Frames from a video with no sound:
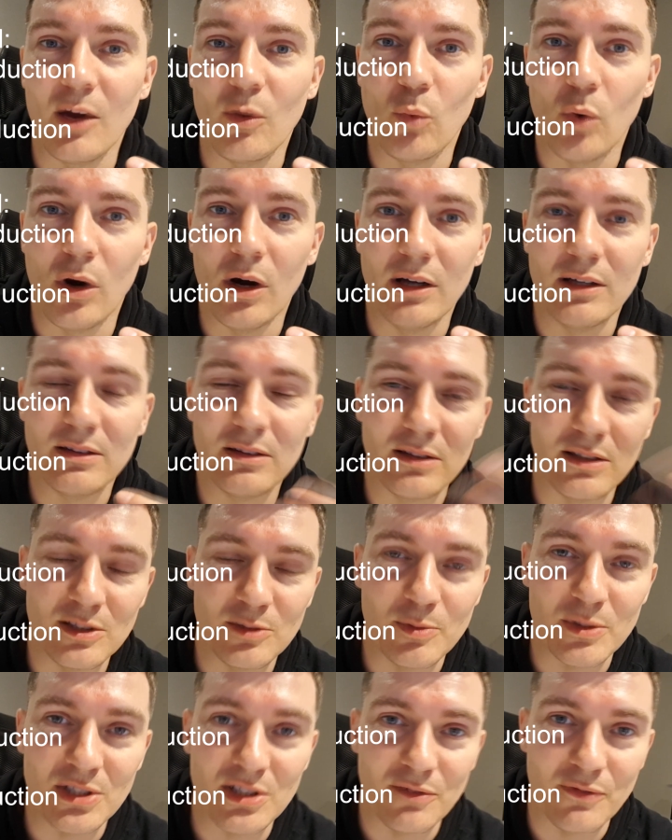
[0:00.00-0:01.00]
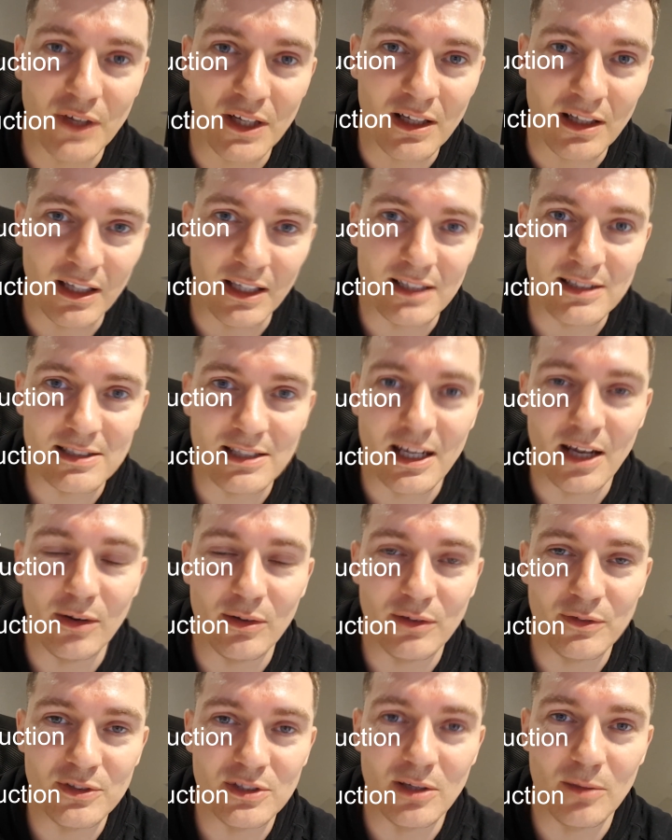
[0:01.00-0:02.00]
want the specific click sound
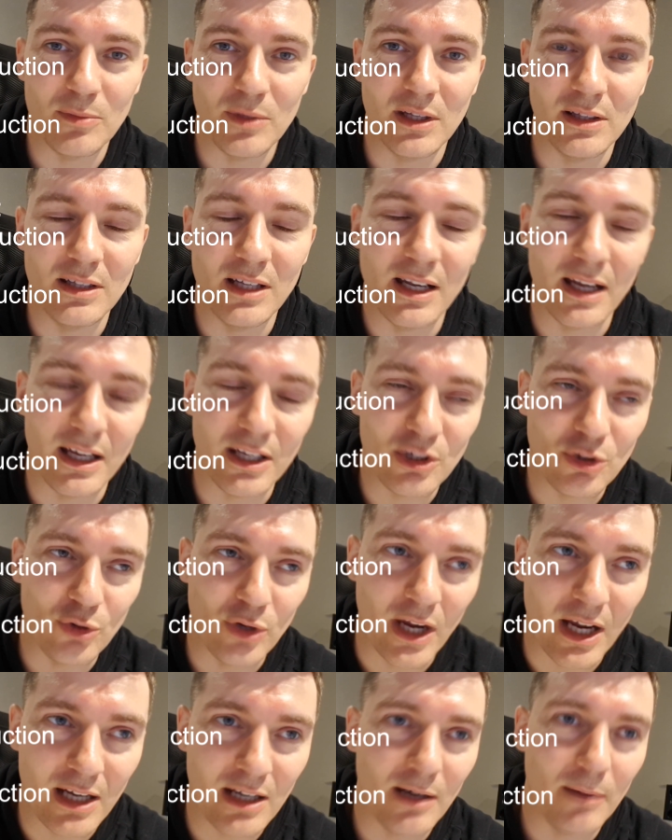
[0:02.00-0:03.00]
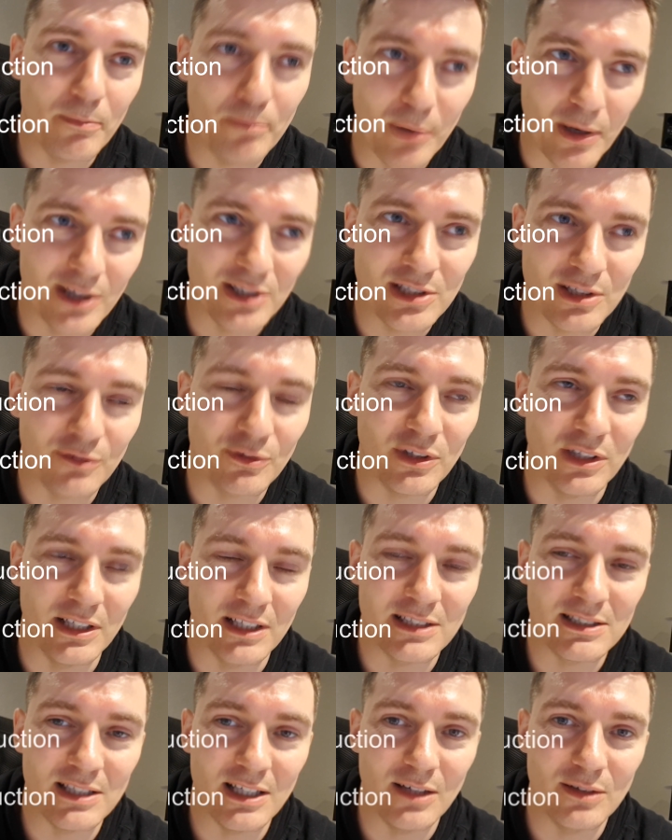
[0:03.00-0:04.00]
of something. Then I create a bunch of
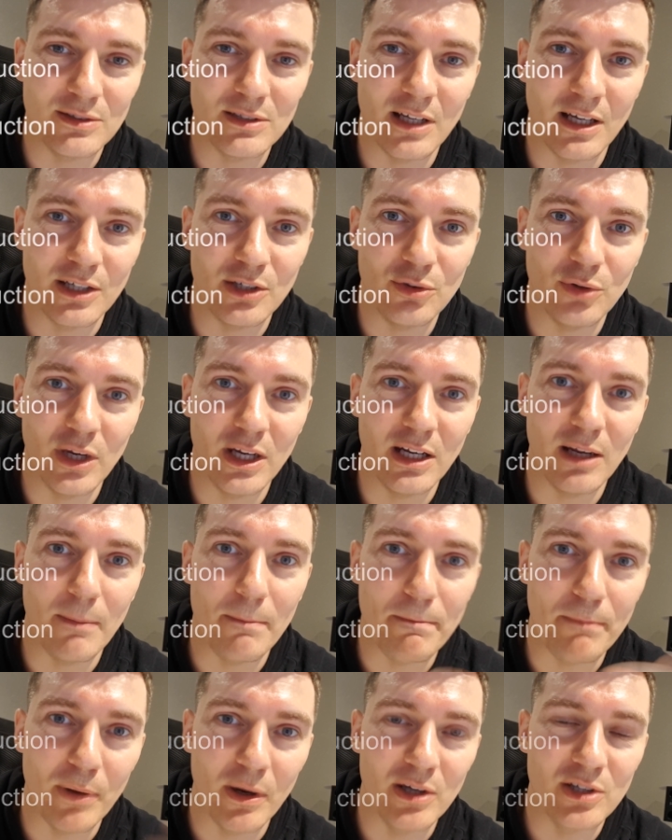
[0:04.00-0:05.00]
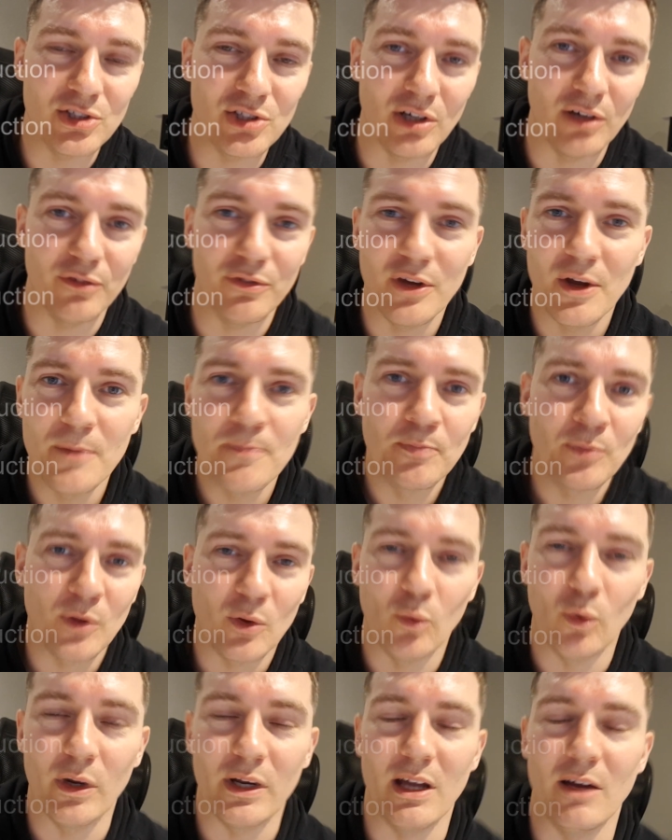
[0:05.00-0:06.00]
click sounds. I create a bunch of
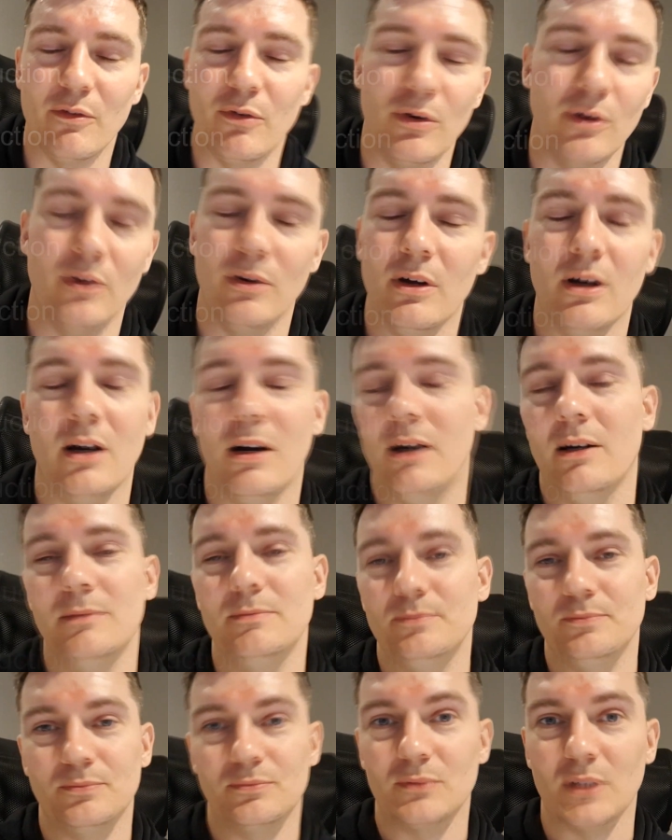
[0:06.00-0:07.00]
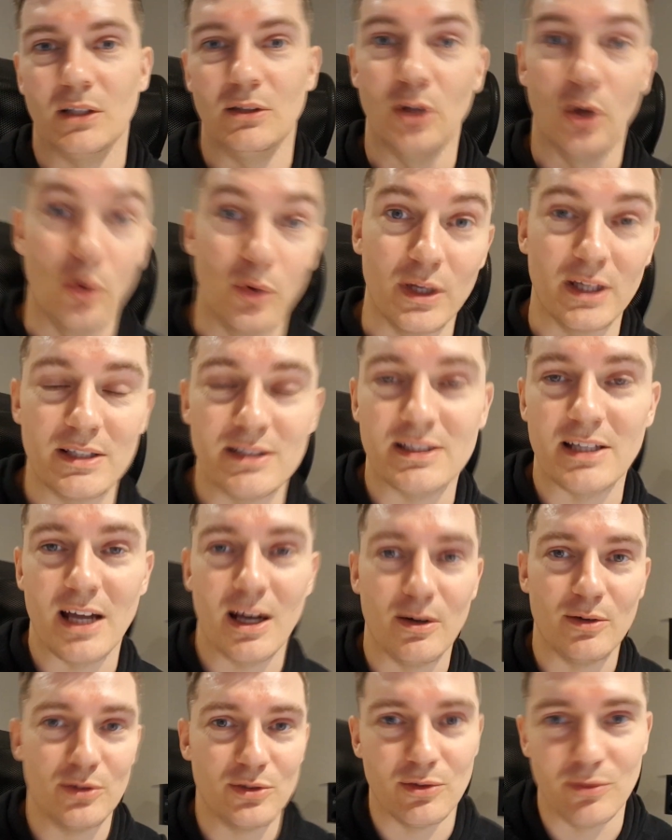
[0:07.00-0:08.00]
whatever loading
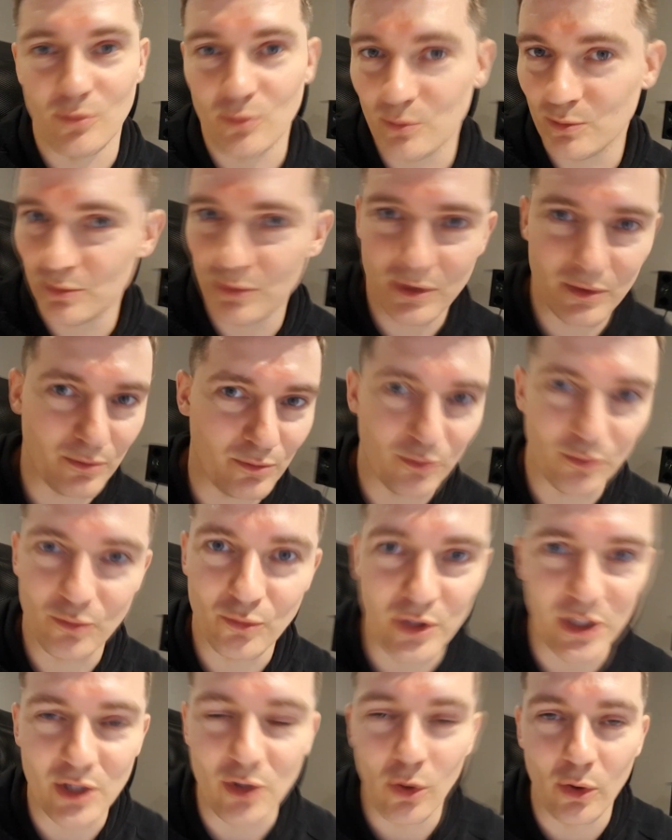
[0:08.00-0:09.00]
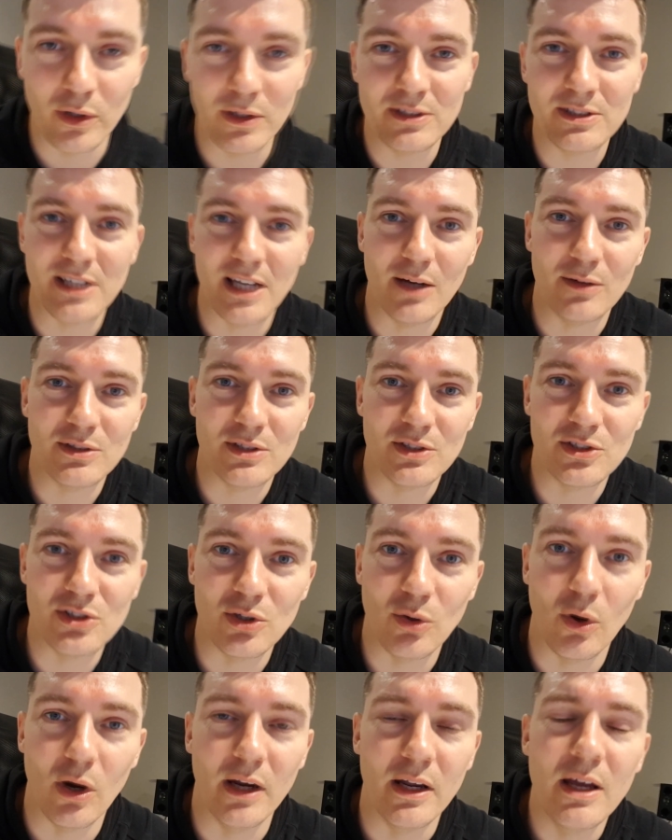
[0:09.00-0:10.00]
sounds and recoil sounds and
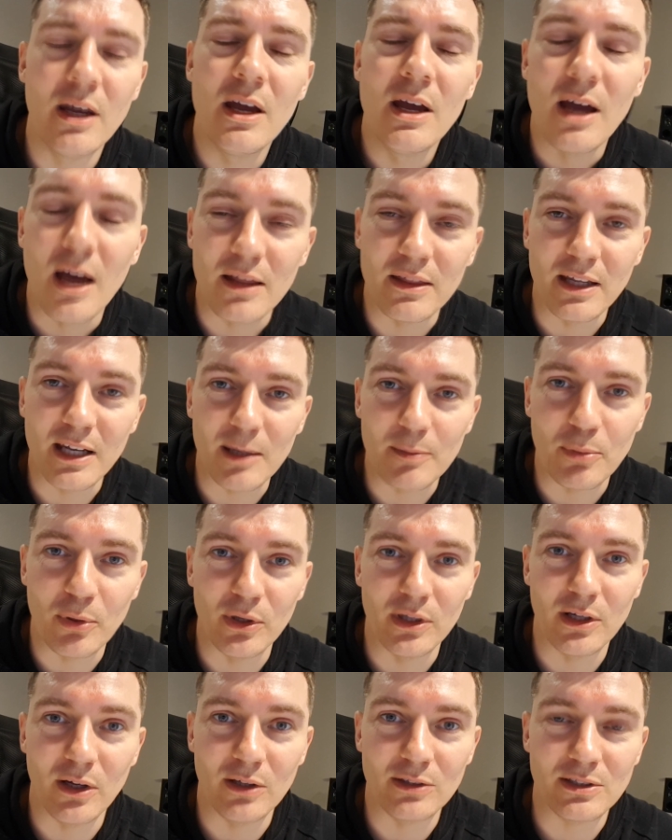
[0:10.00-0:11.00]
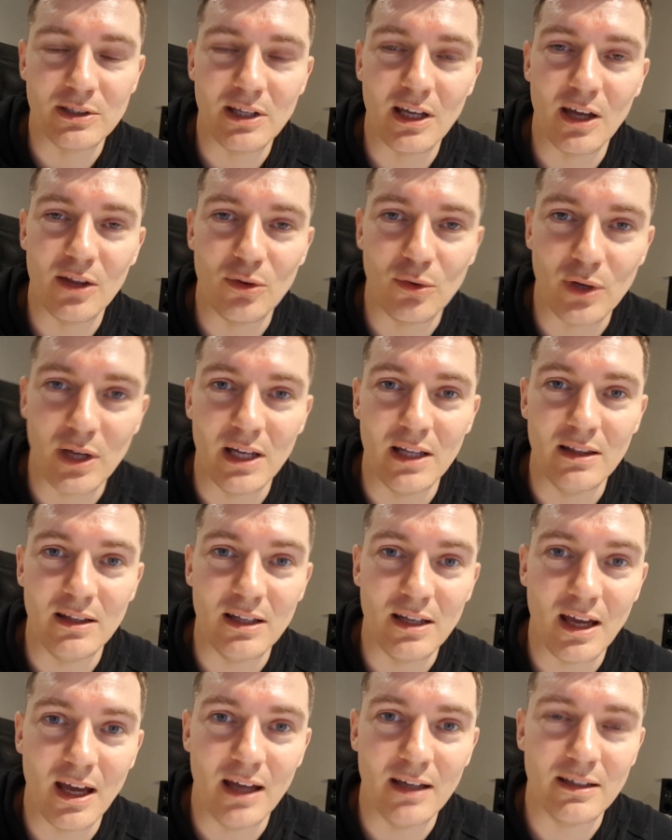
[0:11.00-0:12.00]
so on, and then I put it all together in
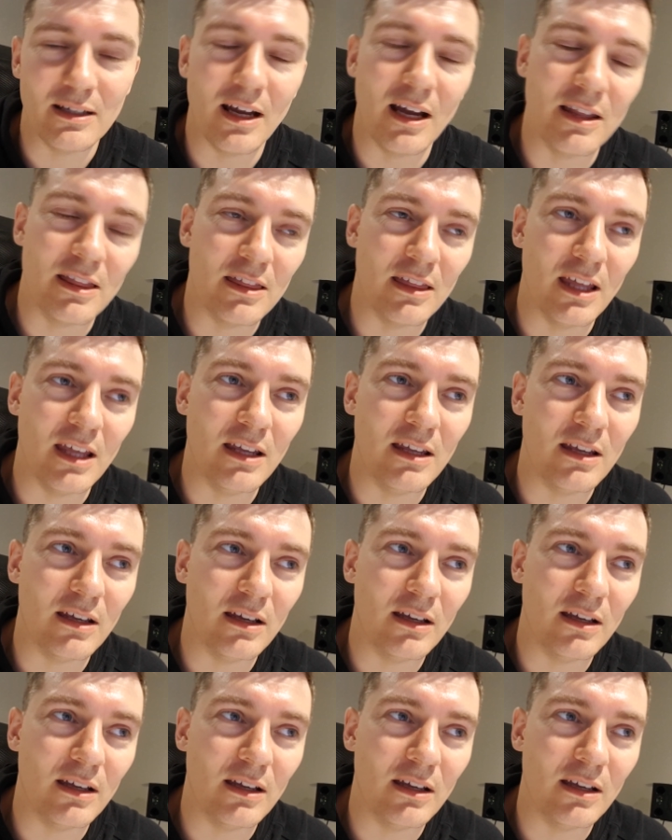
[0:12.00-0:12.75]
the end. I think